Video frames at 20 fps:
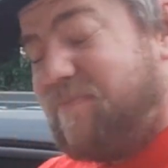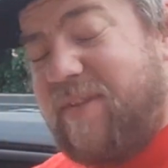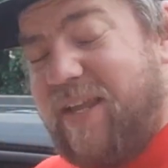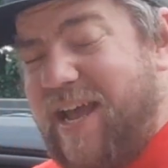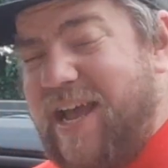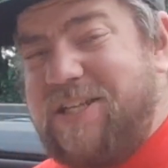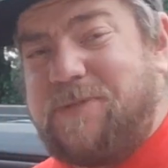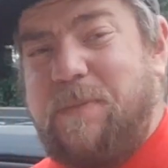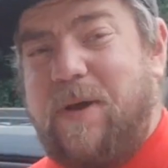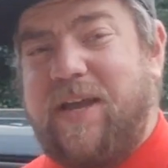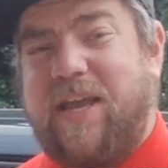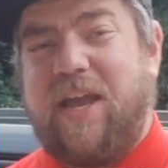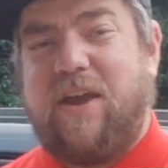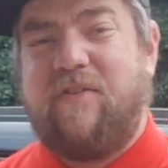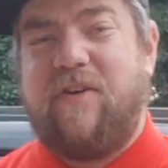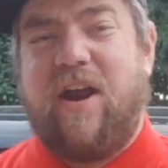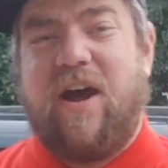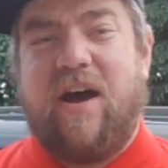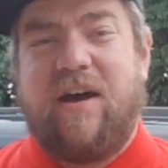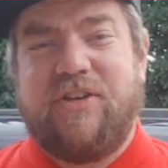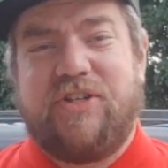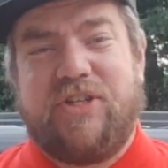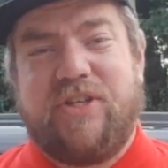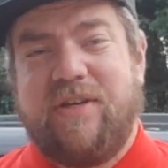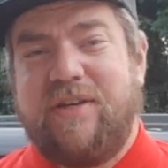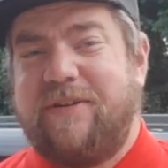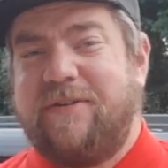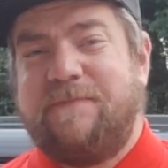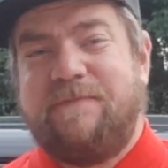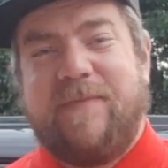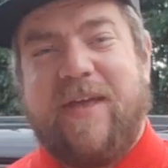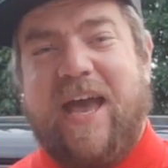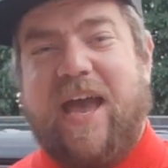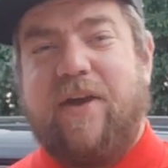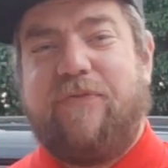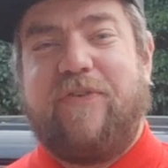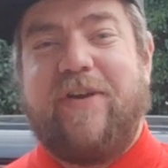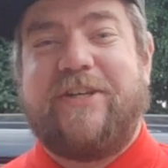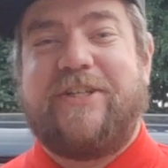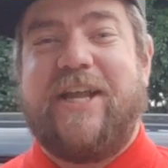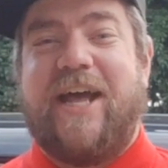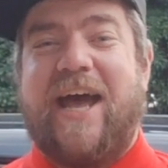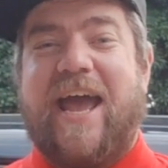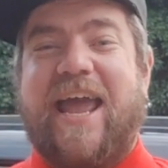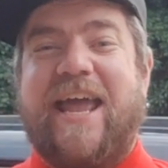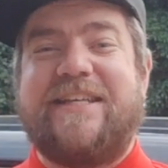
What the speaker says: Gas Monkey Garage air freshener